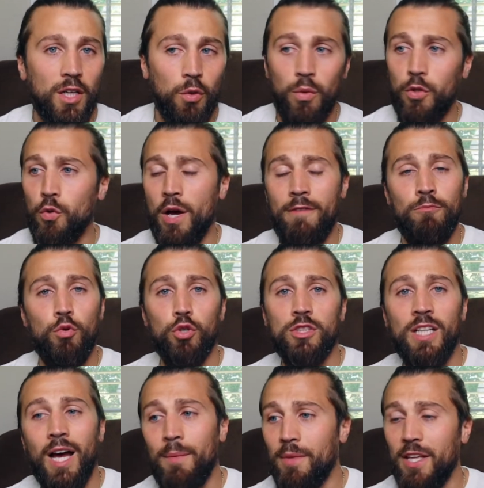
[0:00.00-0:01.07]
When you have more
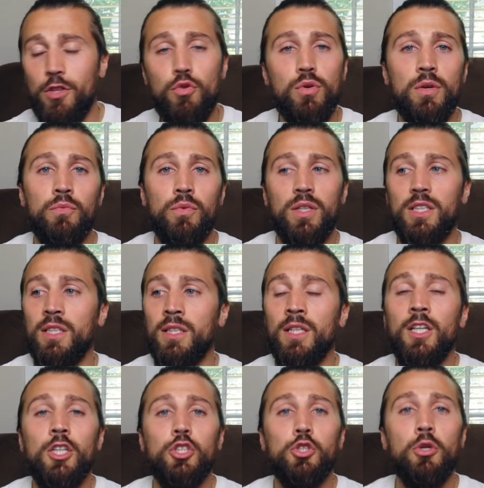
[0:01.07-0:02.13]
time, then you can really
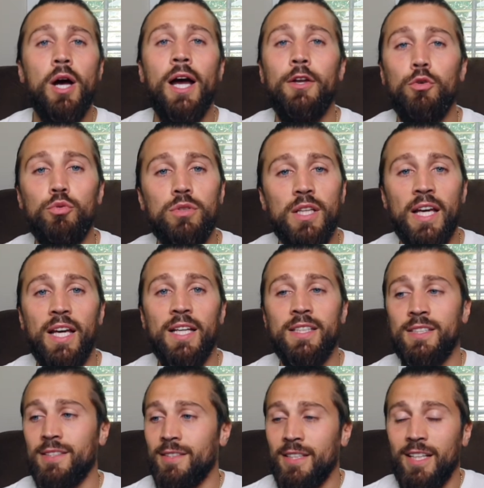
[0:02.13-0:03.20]
try new
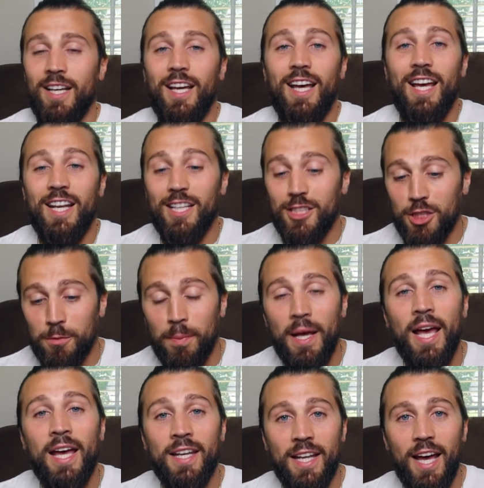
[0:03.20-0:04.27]
things and
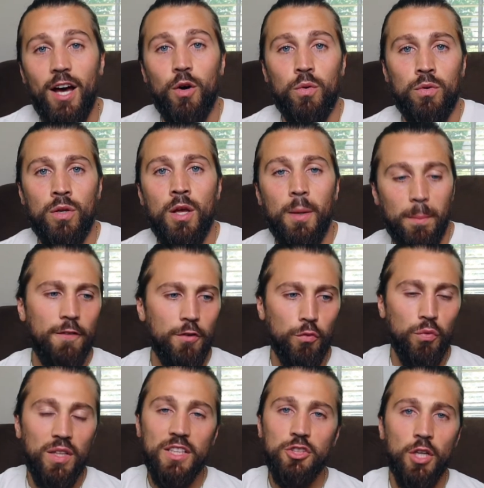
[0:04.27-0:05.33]
expand out. If you're
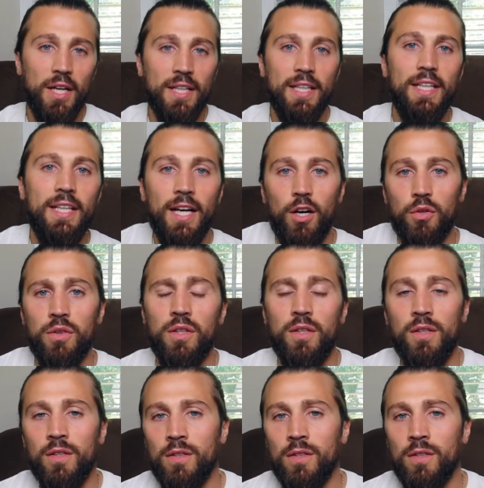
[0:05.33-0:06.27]
really trying to eat healthy,